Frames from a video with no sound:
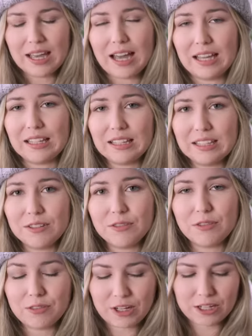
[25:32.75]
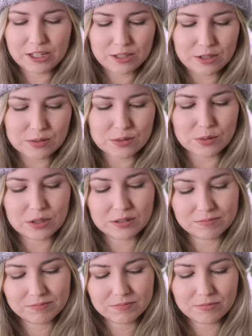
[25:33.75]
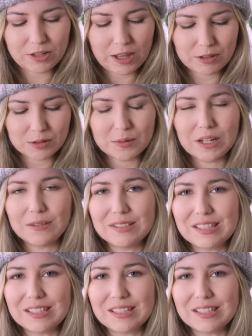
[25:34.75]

I live very close, or rather when I was